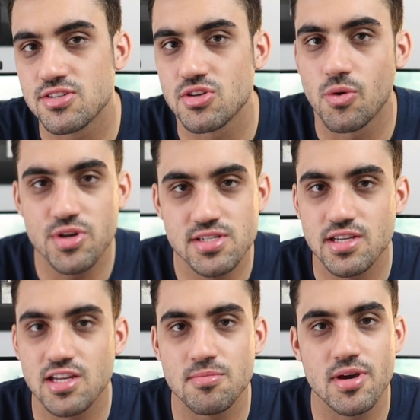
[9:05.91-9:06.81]
So I
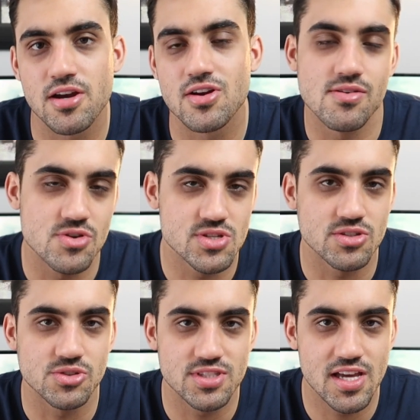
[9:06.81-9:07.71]
wasn't getting better every
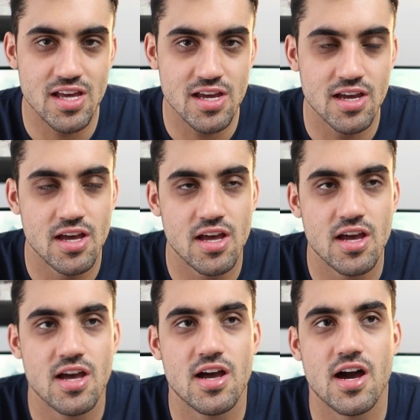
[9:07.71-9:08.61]
single day.
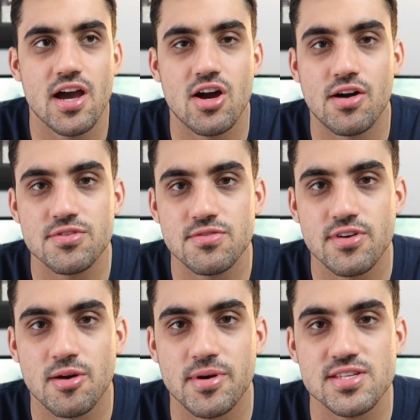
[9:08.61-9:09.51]
I often
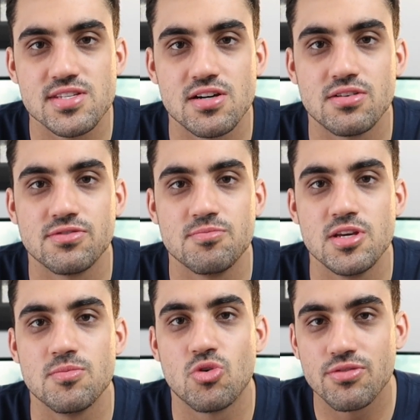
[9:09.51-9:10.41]
found myself
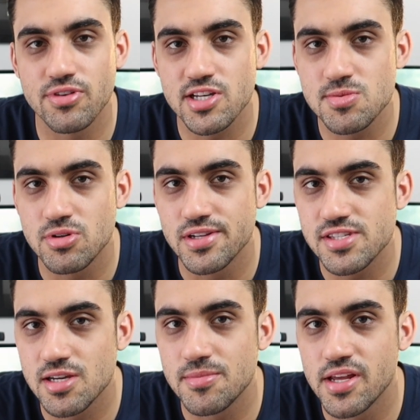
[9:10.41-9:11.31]
being more flexible on
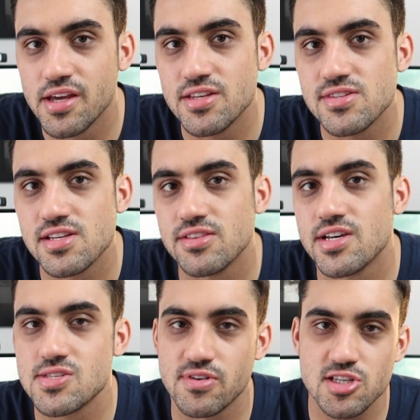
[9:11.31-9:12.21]
some days and
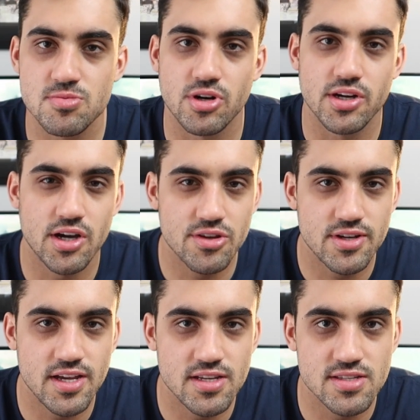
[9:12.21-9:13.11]
less flexible on other
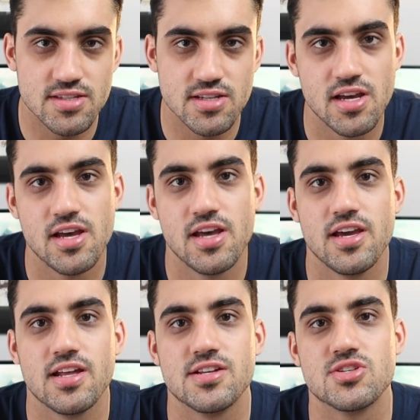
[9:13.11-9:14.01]
days.
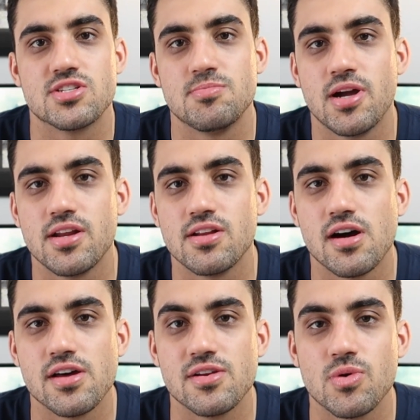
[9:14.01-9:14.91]
It had just depended
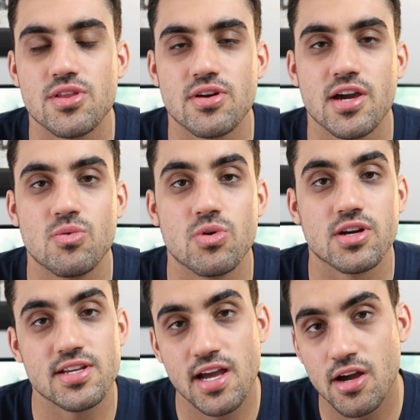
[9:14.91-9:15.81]
on whether I had
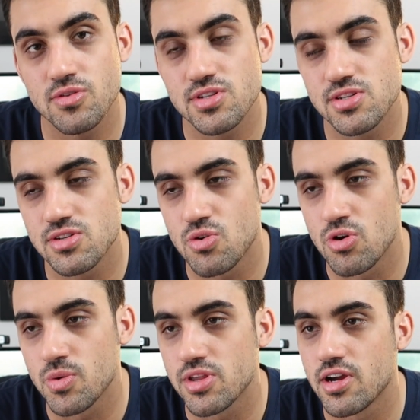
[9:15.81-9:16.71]
worked out
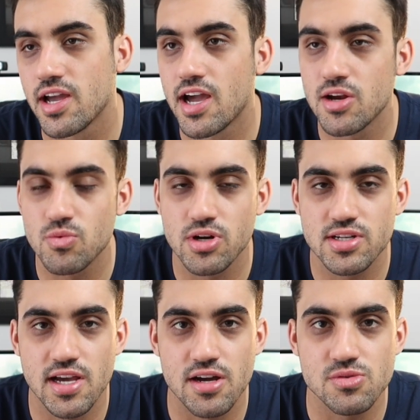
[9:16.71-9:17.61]
or whether I hadn't
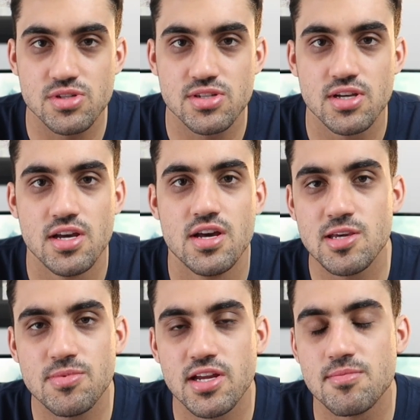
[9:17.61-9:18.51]
worked out.
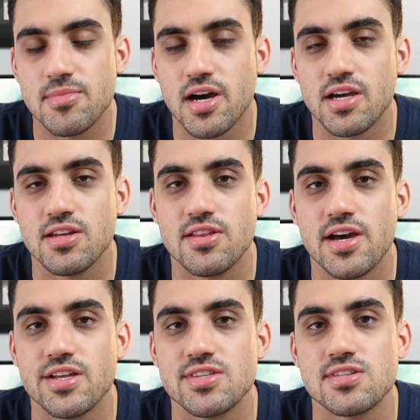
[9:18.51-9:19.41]
Keep that in mind
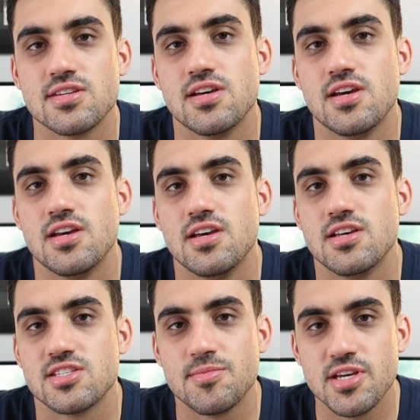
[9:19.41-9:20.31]
that
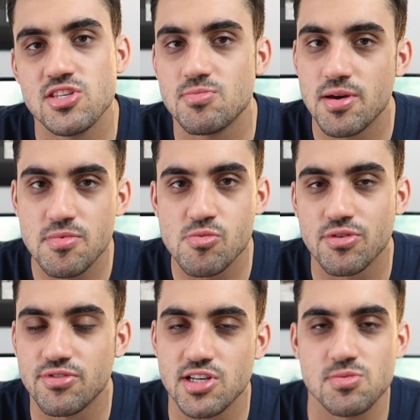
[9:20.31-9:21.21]
some days you might be
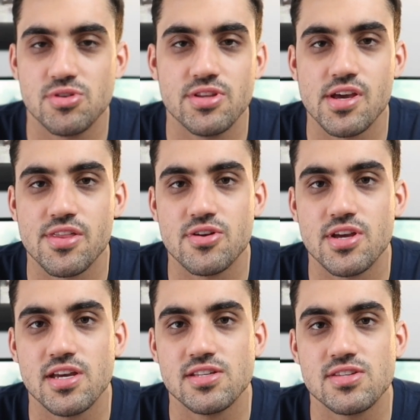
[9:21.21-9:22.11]
more flexible than the other
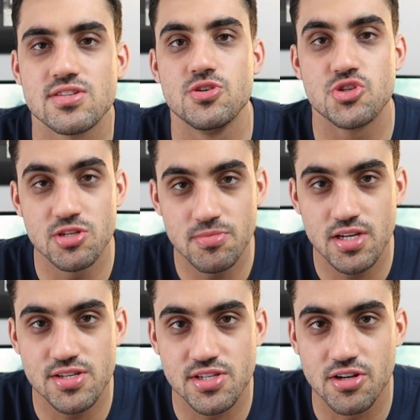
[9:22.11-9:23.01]
days, so you shouldn't be
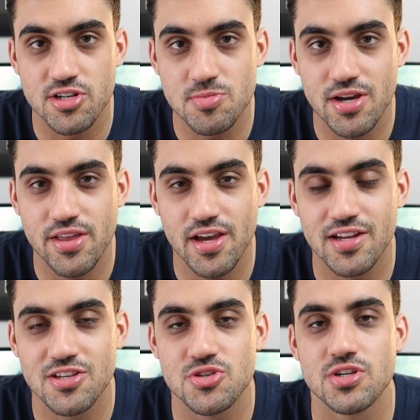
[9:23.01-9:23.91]
discouraged by
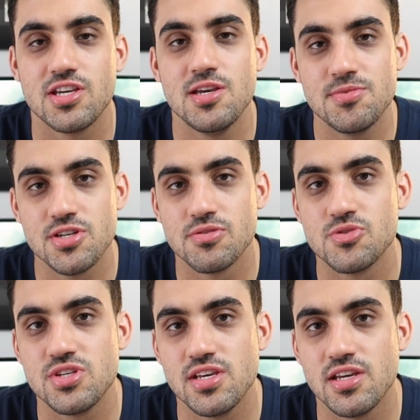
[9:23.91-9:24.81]
that. You should keep to your
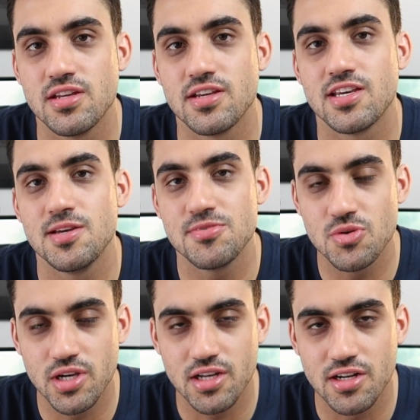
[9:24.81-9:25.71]
routine, keep
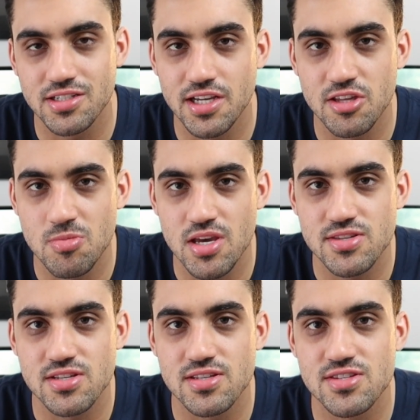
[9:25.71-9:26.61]
doing it on a daily
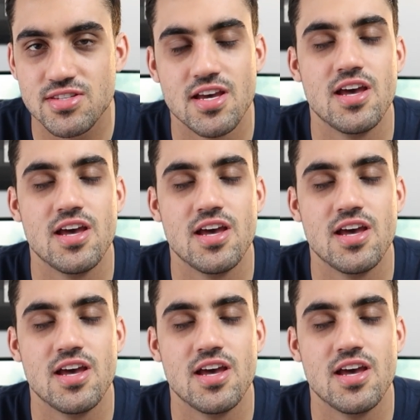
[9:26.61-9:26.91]
basis.